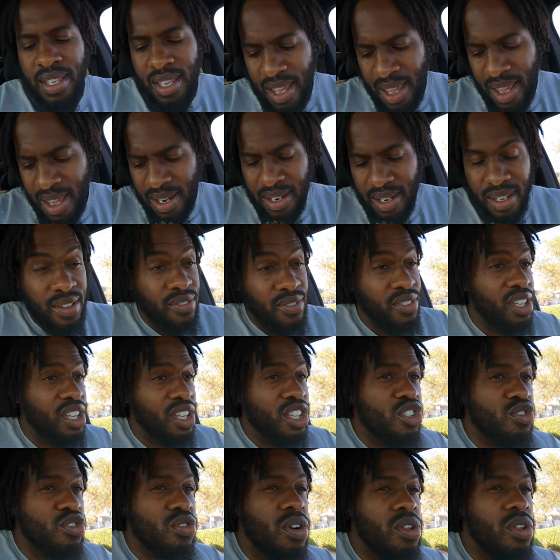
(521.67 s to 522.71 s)
And if the
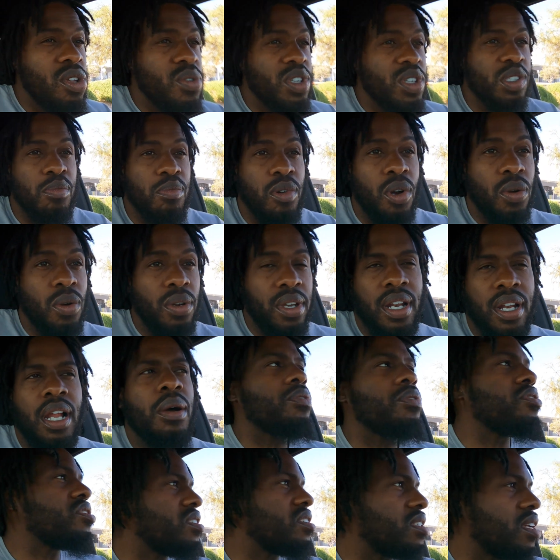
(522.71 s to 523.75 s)
controller is broken, I
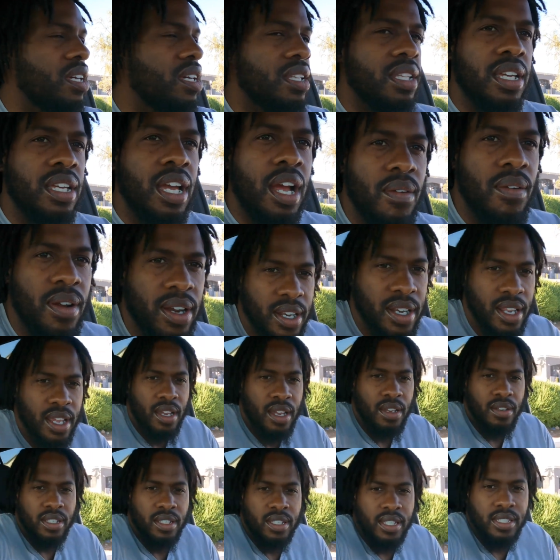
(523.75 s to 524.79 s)
was just telling the guy right
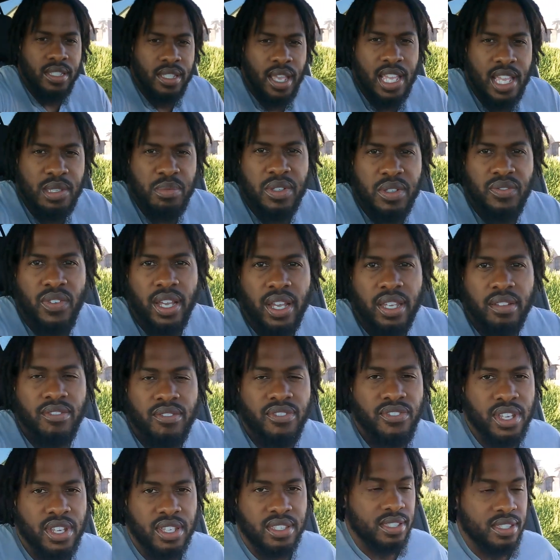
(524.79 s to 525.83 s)
now, he asked me if I can
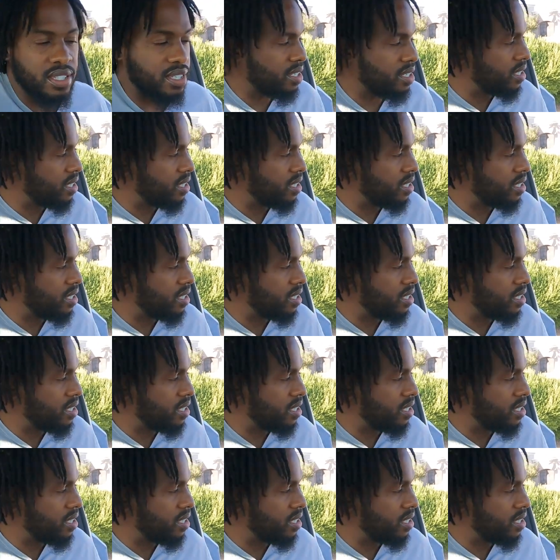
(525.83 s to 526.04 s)
fix it.